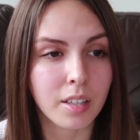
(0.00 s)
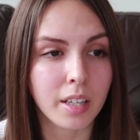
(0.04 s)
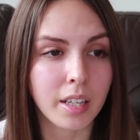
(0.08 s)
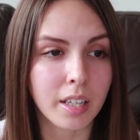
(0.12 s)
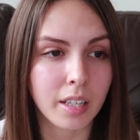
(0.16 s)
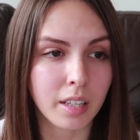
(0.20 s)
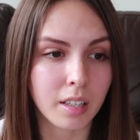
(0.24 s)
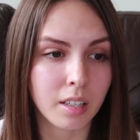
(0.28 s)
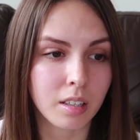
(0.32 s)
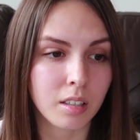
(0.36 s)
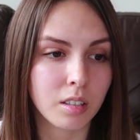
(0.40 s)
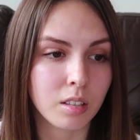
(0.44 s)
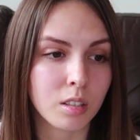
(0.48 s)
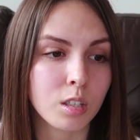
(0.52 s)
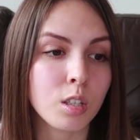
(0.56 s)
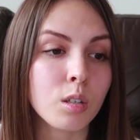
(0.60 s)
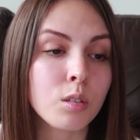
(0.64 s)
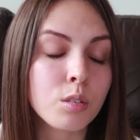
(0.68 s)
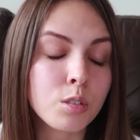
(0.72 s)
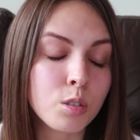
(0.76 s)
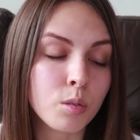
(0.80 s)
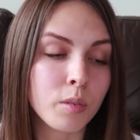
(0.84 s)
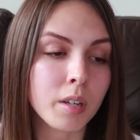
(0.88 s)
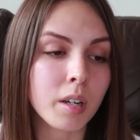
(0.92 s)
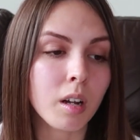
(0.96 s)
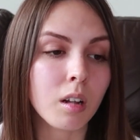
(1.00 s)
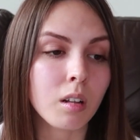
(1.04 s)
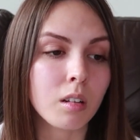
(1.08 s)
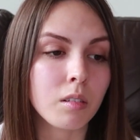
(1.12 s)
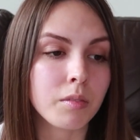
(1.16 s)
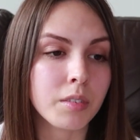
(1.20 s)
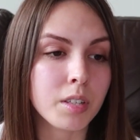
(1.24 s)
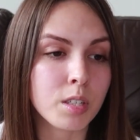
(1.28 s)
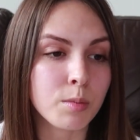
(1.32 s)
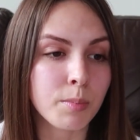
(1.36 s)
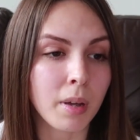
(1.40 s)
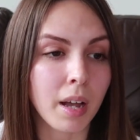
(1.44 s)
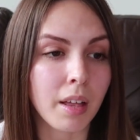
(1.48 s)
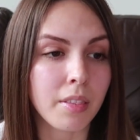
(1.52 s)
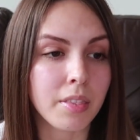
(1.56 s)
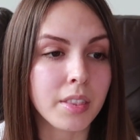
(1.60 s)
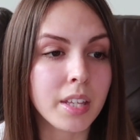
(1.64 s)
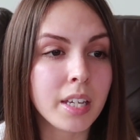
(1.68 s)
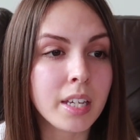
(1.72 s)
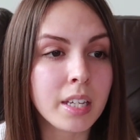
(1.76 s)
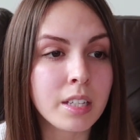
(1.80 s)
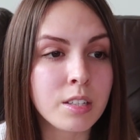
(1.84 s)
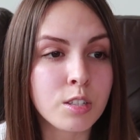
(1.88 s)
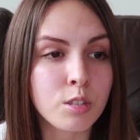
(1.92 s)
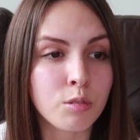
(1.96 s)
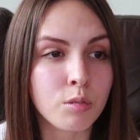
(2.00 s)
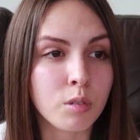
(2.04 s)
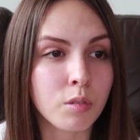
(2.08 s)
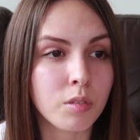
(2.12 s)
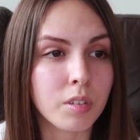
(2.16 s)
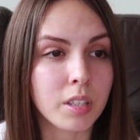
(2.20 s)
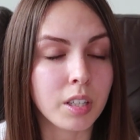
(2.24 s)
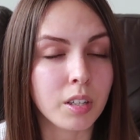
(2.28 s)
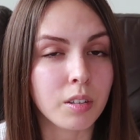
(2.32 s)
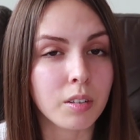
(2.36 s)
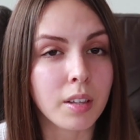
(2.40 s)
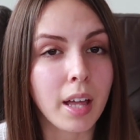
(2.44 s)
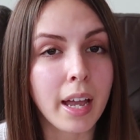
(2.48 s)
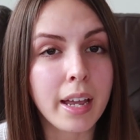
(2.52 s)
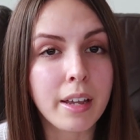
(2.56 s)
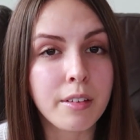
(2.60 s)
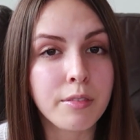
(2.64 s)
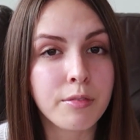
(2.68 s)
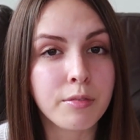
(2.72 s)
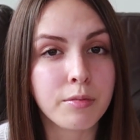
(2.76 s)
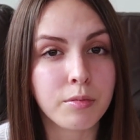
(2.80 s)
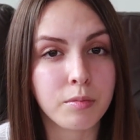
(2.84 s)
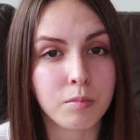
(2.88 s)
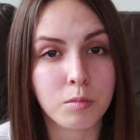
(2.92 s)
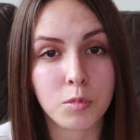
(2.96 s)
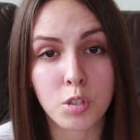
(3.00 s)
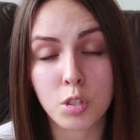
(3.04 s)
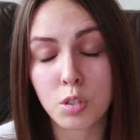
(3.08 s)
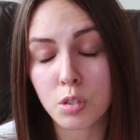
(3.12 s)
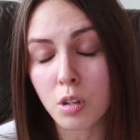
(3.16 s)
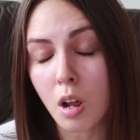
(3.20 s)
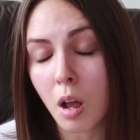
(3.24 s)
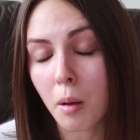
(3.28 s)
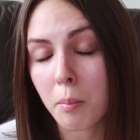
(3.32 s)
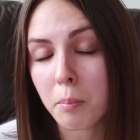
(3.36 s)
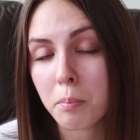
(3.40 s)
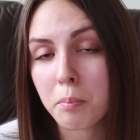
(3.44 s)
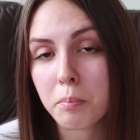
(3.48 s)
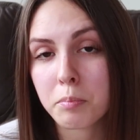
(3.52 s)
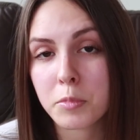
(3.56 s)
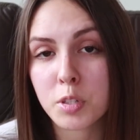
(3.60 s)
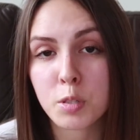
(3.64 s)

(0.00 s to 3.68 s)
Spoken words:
Like, you're doing all of these bad things, you're ruining your life, just stop.